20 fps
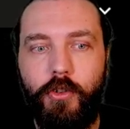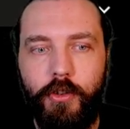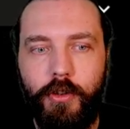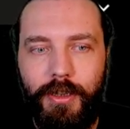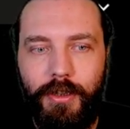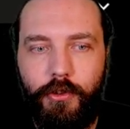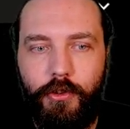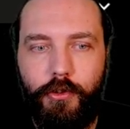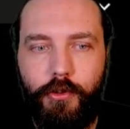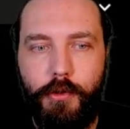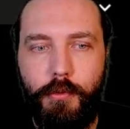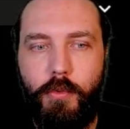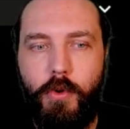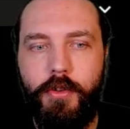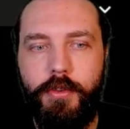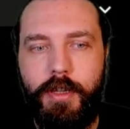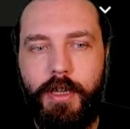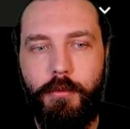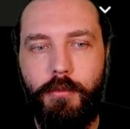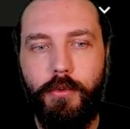And this is the
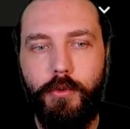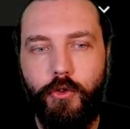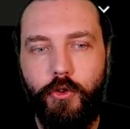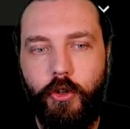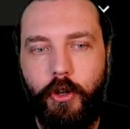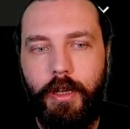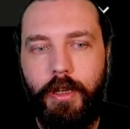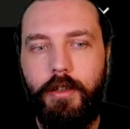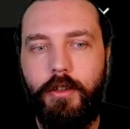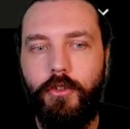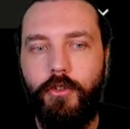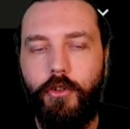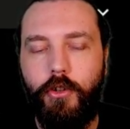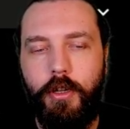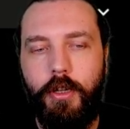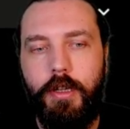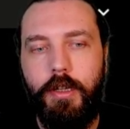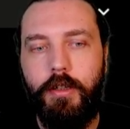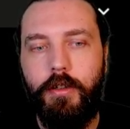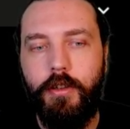one that will change
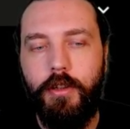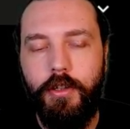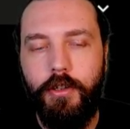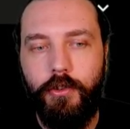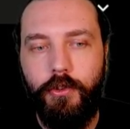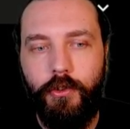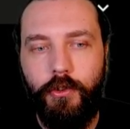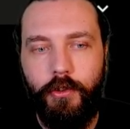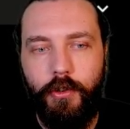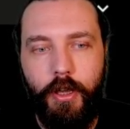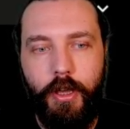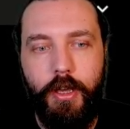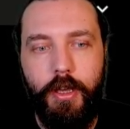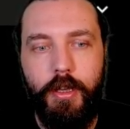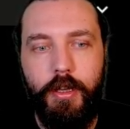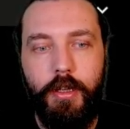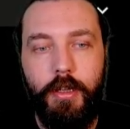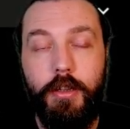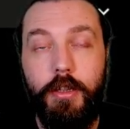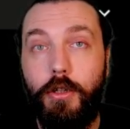in this
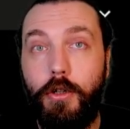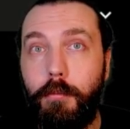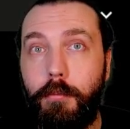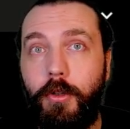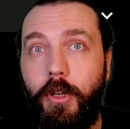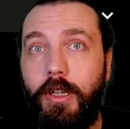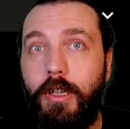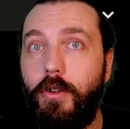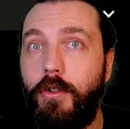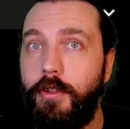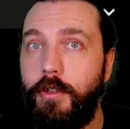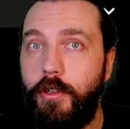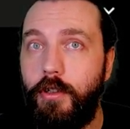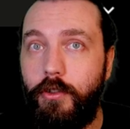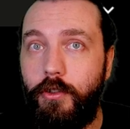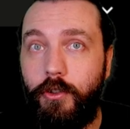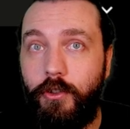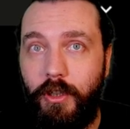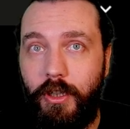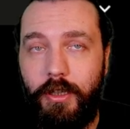in the update on the
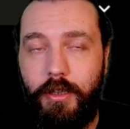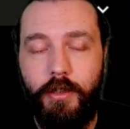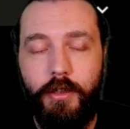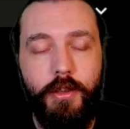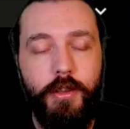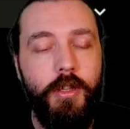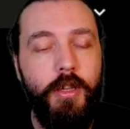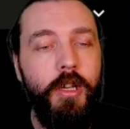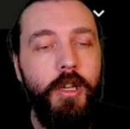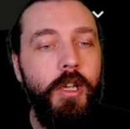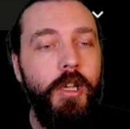6th.